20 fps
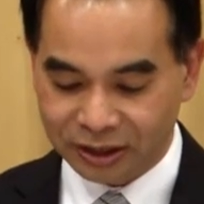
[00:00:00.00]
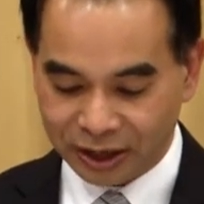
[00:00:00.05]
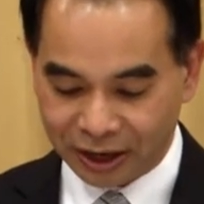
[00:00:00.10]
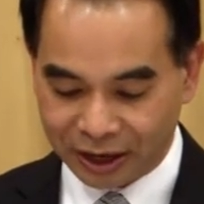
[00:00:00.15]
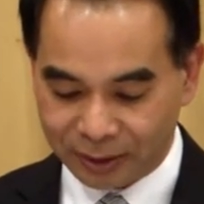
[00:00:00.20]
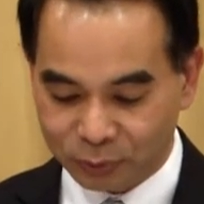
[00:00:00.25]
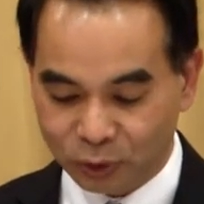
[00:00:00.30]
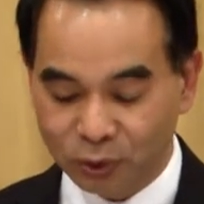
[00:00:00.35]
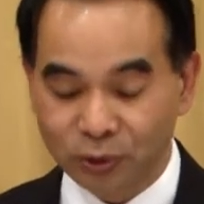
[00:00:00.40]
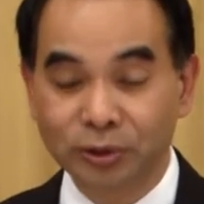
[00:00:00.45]

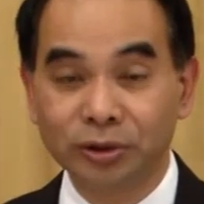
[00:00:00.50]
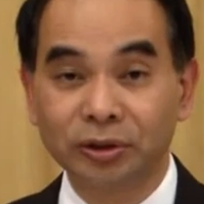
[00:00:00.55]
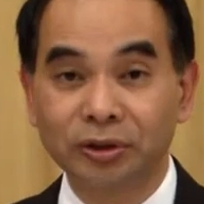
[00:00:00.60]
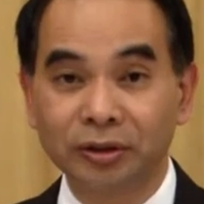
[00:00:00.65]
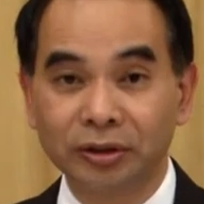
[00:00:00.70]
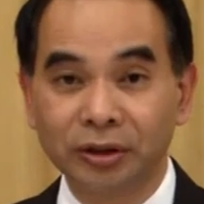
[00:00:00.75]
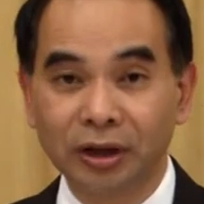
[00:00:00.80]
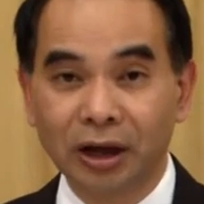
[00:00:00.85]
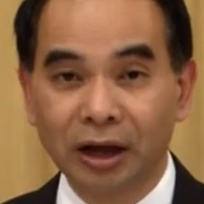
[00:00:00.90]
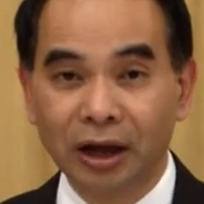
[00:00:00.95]
air
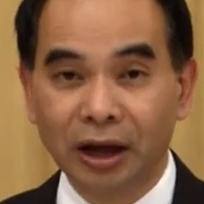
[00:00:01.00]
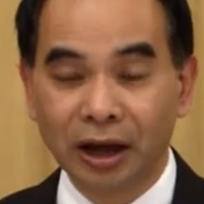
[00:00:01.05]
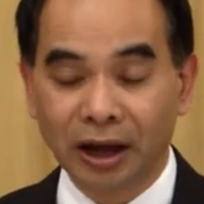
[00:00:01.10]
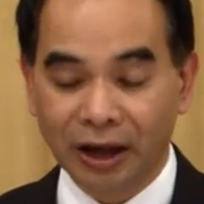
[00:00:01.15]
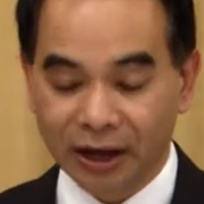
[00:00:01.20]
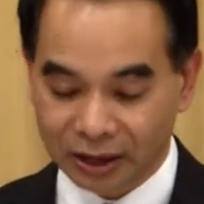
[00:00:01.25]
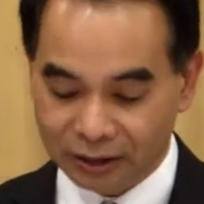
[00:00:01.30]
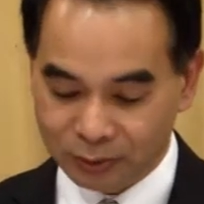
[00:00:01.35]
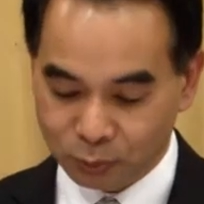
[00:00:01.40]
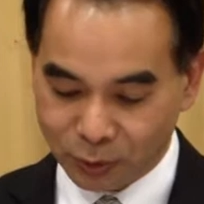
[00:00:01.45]
pollution,
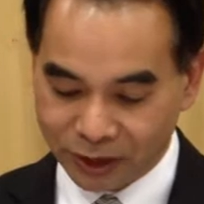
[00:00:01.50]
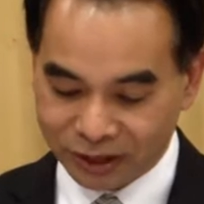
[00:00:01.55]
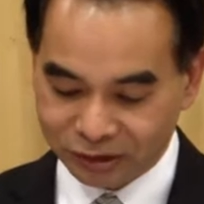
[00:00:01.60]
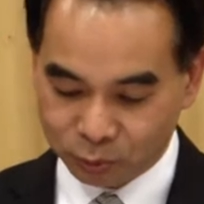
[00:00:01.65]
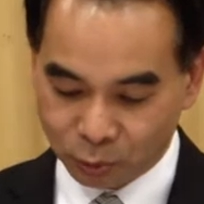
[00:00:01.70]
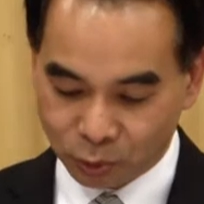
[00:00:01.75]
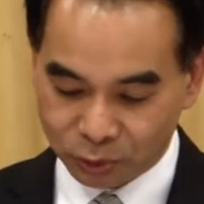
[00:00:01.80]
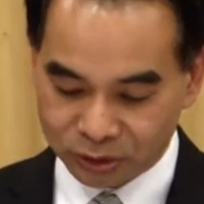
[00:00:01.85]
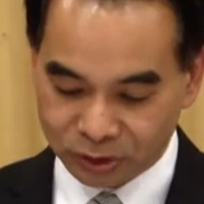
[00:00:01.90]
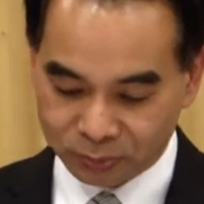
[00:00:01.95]
and
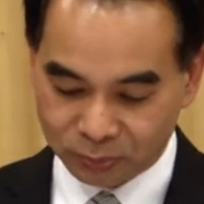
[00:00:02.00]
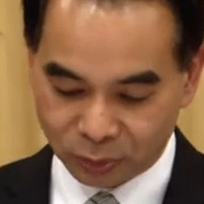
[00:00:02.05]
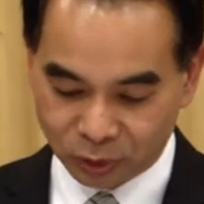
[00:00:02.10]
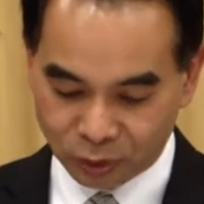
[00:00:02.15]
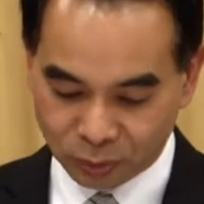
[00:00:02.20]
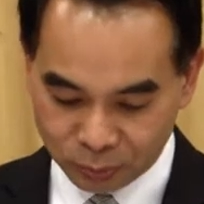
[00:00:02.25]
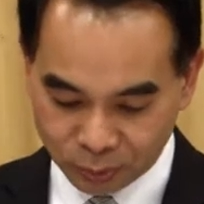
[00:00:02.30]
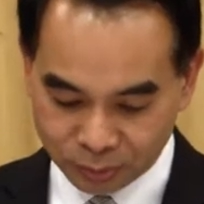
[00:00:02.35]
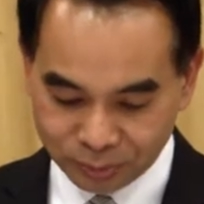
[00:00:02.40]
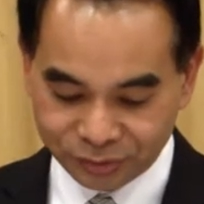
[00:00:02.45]
wastewater
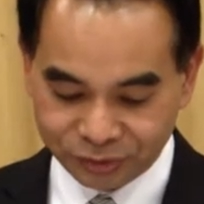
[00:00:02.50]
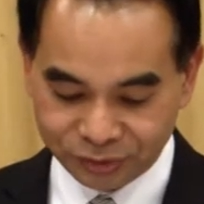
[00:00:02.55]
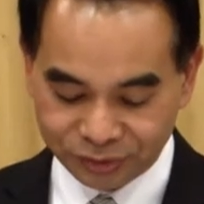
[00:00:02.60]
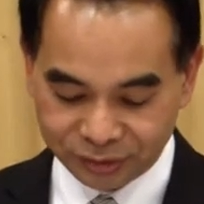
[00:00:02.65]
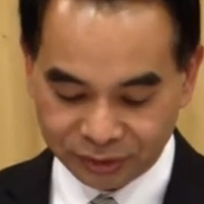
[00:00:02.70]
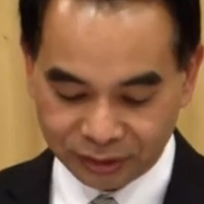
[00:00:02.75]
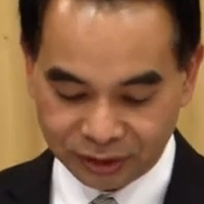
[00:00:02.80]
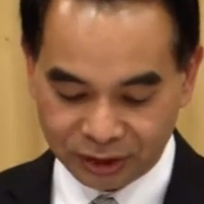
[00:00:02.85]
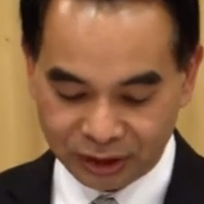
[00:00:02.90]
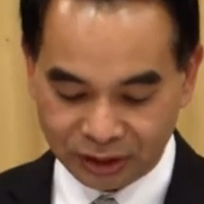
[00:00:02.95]
problems
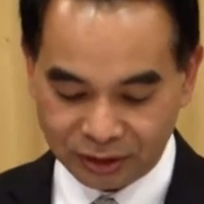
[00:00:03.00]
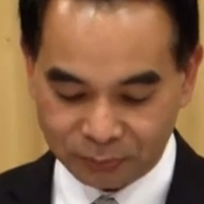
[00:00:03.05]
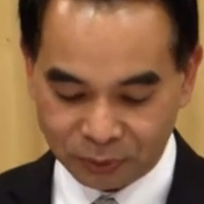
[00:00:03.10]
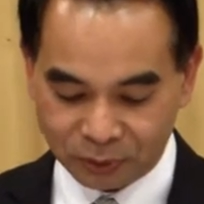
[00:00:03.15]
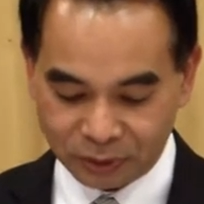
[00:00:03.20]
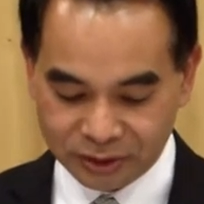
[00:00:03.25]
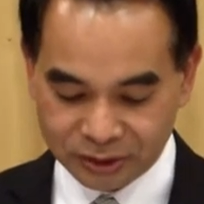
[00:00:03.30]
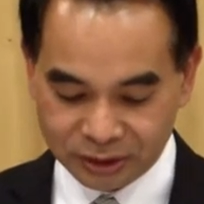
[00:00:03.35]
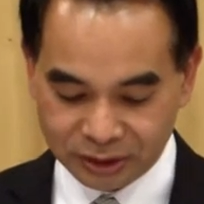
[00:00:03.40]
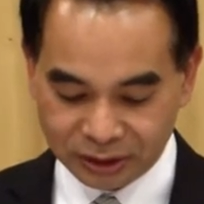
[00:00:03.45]
and
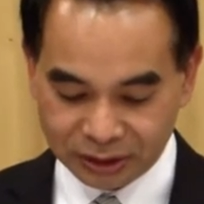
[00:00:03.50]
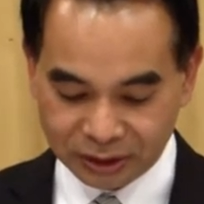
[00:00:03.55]
appoint